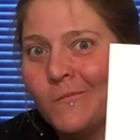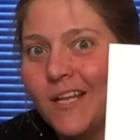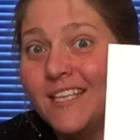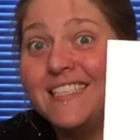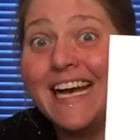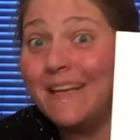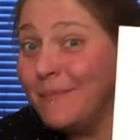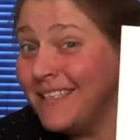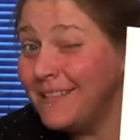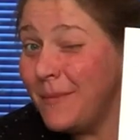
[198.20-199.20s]
a
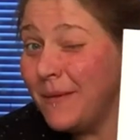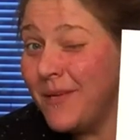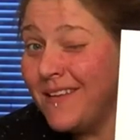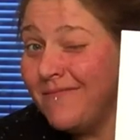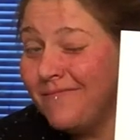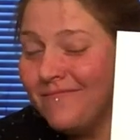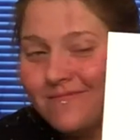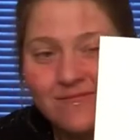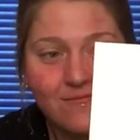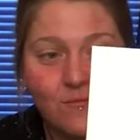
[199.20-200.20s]
diamond maybe?
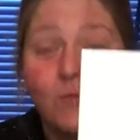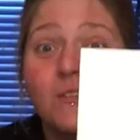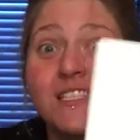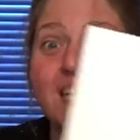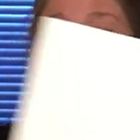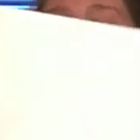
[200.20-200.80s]
Well, we'll see.